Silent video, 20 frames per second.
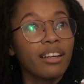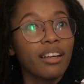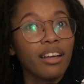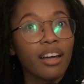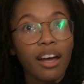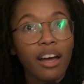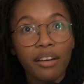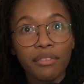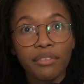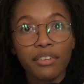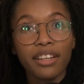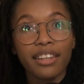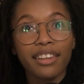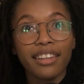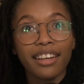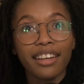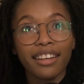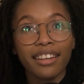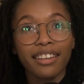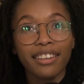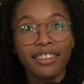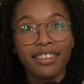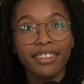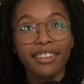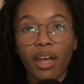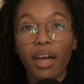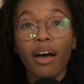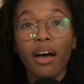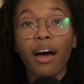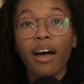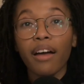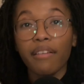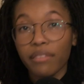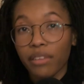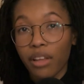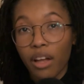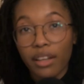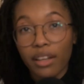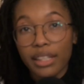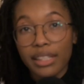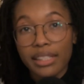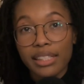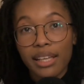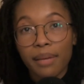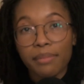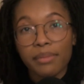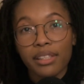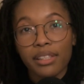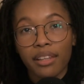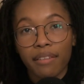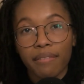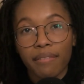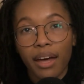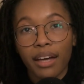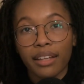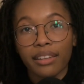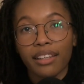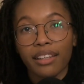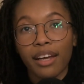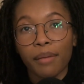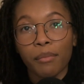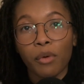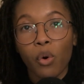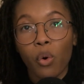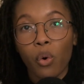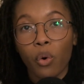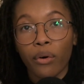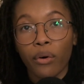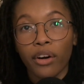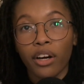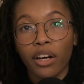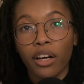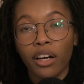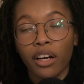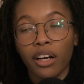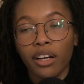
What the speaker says: everything. I've long accepted the fact that I'm a hoarder